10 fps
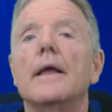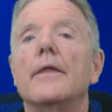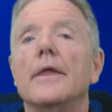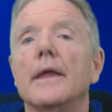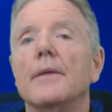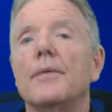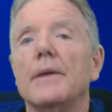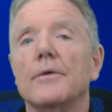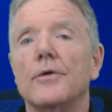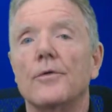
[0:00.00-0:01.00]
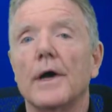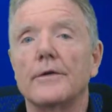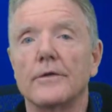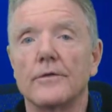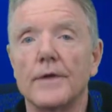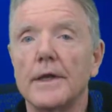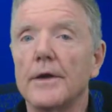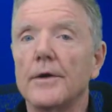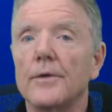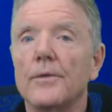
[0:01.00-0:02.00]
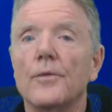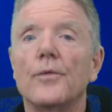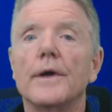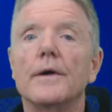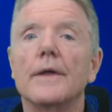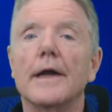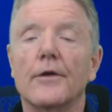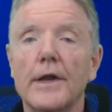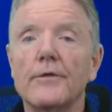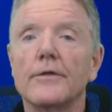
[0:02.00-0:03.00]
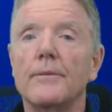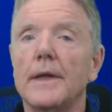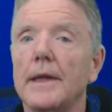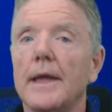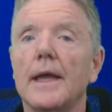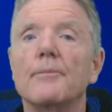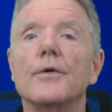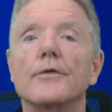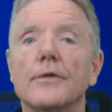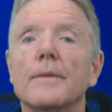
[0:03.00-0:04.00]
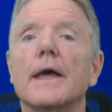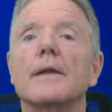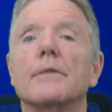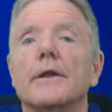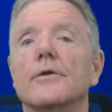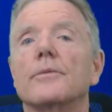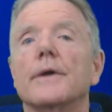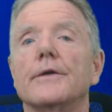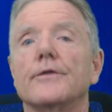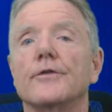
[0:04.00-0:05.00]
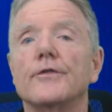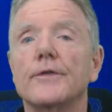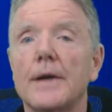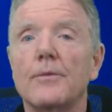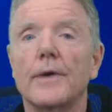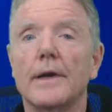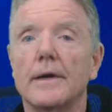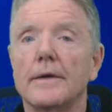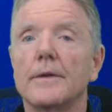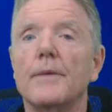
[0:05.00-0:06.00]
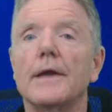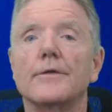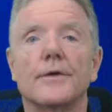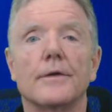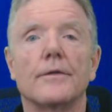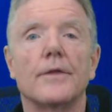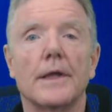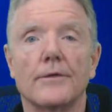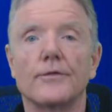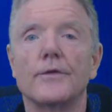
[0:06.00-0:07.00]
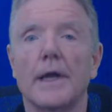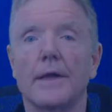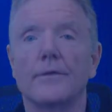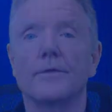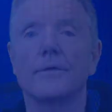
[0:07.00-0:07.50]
the people who watch this video will agree with me and put some kind of political pressure somewhere to make sure things change.